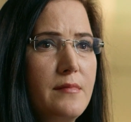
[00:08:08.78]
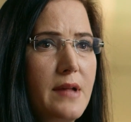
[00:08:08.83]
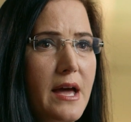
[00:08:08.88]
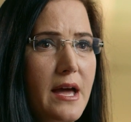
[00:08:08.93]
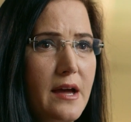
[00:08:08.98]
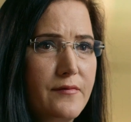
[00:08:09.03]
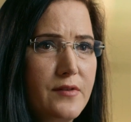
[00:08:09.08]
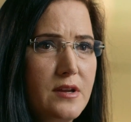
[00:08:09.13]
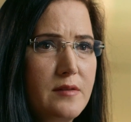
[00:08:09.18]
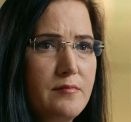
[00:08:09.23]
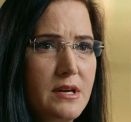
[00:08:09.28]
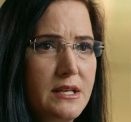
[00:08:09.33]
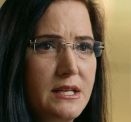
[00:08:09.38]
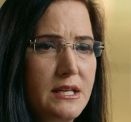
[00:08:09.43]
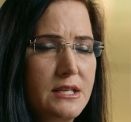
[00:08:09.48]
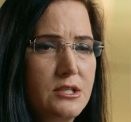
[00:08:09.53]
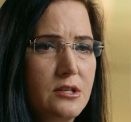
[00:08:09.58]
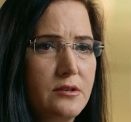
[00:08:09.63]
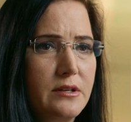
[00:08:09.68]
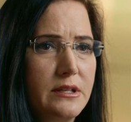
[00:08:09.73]
Every
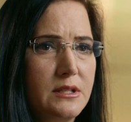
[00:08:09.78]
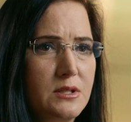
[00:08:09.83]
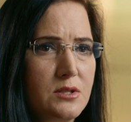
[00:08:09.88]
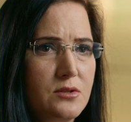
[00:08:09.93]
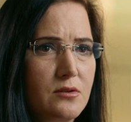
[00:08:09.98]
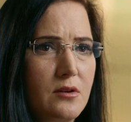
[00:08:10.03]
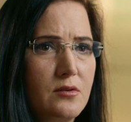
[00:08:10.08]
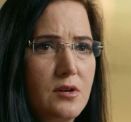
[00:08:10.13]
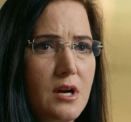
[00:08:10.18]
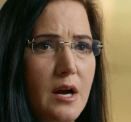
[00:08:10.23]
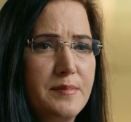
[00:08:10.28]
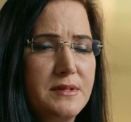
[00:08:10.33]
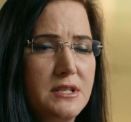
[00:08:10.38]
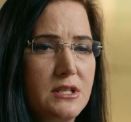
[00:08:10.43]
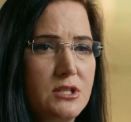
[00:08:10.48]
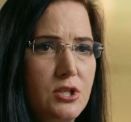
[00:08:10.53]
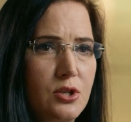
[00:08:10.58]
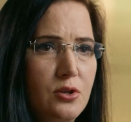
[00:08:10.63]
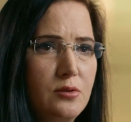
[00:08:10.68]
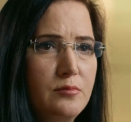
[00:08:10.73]
minute during a stroke, up to
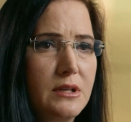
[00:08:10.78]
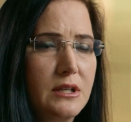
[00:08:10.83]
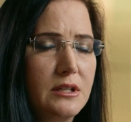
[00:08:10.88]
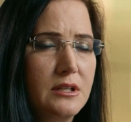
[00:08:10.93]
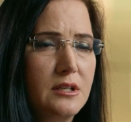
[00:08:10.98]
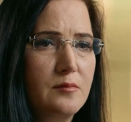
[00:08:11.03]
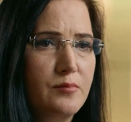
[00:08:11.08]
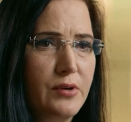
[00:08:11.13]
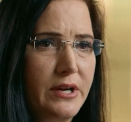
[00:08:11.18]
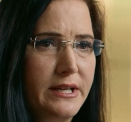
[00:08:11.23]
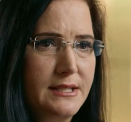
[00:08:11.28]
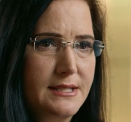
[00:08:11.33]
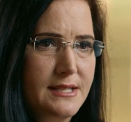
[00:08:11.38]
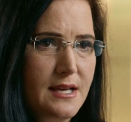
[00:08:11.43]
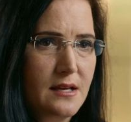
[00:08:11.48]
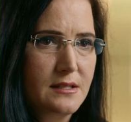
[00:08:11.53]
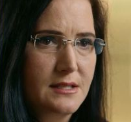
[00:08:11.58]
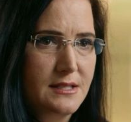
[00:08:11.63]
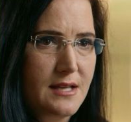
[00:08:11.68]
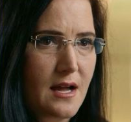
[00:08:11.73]
2 million brain
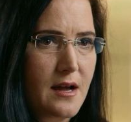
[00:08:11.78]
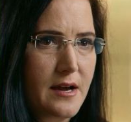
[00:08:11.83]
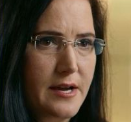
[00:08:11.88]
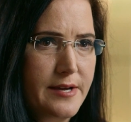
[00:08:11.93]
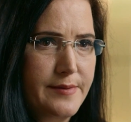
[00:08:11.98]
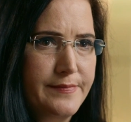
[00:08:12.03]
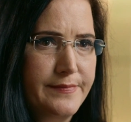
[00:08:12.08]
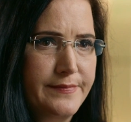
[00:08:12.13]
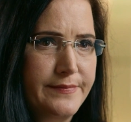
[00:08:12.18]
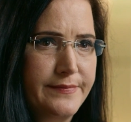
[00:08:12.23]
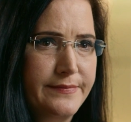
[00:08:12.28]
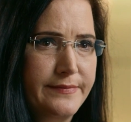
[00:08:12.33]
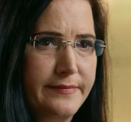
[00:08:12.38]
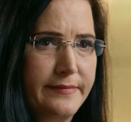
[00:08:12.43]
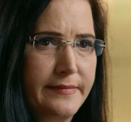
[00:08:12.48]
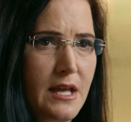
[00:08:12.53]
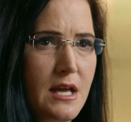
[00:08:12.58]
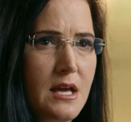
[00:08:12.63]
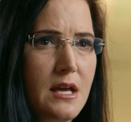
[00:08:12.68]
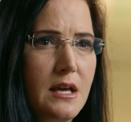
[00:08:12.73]
cells die.
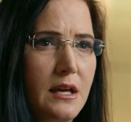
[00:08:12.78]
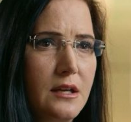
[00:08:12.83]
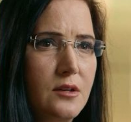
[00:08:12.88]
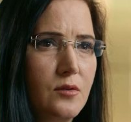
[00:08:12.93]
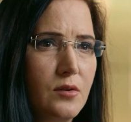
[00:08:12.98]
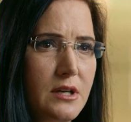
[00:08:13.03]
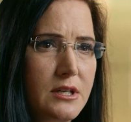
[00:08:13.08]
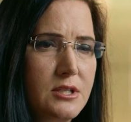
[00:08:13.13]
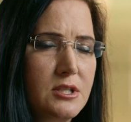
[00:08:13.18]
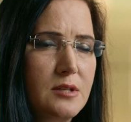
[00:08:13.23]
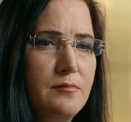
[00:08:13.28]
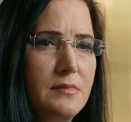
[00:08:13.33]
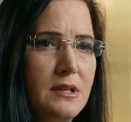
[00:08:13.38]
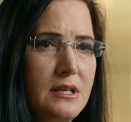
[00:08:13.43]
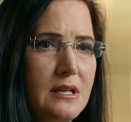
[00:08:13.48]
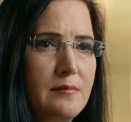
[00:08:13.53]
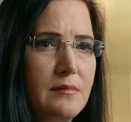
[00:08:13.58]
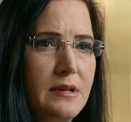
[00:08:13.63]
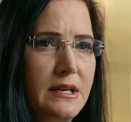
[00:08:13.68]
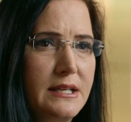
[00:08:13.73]
In order to
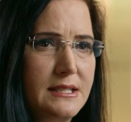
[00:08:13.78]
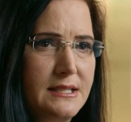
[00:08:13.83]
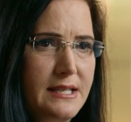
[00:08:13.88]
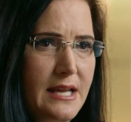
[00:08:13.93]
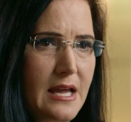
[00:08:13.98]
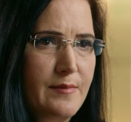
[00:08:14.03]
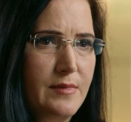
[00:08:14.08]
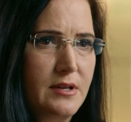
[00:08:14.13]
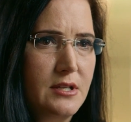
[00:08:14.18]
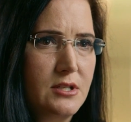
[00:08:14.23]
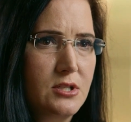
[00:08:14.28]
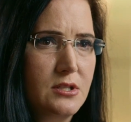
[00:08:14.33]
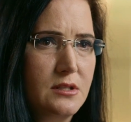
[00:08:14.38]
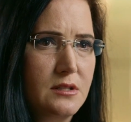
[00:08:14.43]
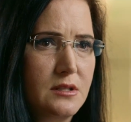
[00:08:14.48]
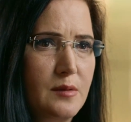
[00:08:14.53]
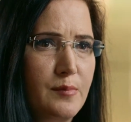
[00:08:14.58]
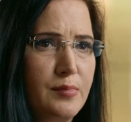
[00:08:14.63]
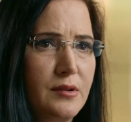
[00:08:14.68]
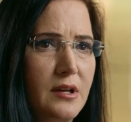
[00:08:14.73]
minimize damage,
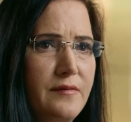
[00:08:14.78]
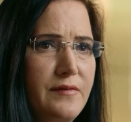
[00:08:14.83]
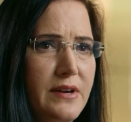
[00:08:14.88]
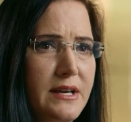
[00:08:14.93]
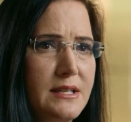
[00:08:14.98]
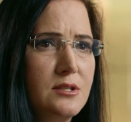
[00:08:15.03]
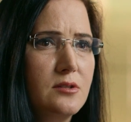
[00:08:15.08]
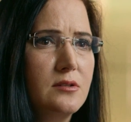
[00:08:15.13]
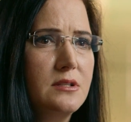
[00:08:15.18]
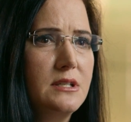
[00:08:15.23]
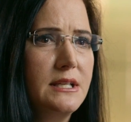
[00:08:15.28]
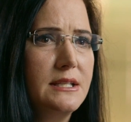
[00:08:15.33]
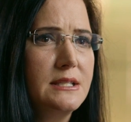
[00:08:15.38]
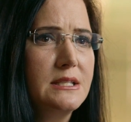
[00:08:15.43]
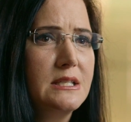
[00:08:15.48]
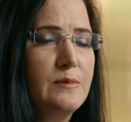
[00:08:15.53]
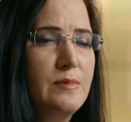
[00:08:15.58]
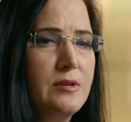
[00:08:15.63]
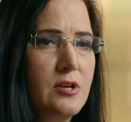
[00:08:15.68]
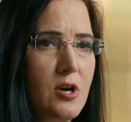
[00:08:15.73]
the blood vessel needs
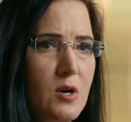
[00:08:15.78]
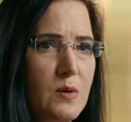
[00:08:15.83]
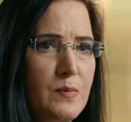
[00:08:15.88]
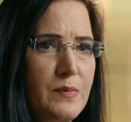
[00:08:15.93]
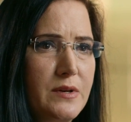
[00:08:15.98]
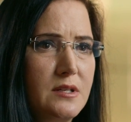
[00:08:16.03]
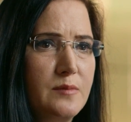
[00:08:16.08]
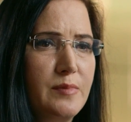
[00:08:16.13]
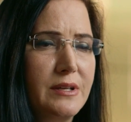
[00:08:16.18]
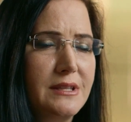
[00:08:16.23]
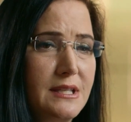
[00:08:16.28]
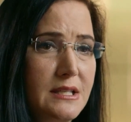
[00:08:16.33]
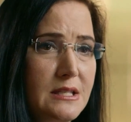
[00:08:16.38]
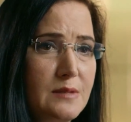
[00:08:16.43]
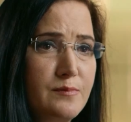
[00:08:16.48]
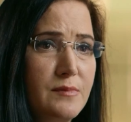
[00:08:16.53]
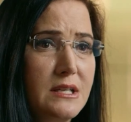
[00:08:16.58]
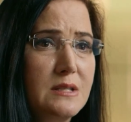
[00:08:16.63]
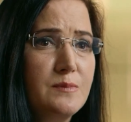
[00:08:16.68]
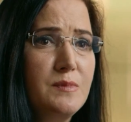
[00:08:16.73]
to be opened, but this
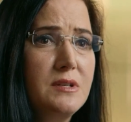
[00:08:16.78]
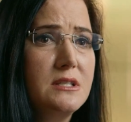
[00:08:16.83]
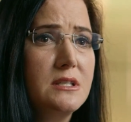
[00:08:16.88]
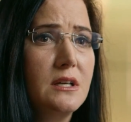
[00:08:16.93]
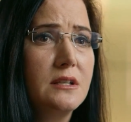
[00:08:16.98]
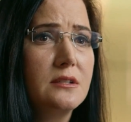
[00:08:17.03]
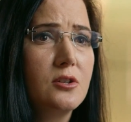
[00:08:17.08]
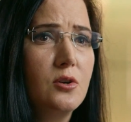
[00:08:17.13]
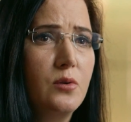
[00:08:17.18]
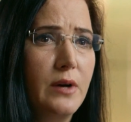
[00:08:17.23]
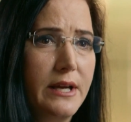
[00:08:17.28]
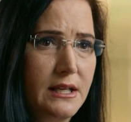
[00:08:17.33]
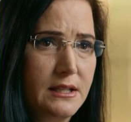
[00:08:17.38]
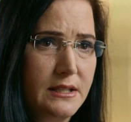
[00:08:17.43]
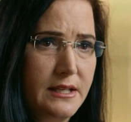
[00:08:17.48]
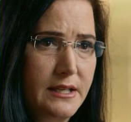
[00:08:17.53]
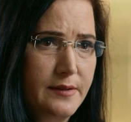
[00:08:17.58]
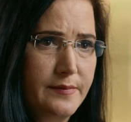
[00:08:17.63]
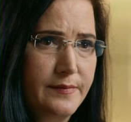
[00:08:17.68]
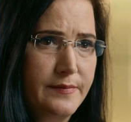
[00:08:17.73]
must be done
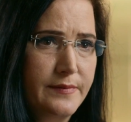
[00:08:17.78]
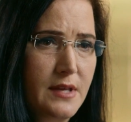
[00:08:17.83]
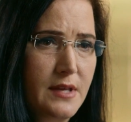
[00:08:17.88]
quickly.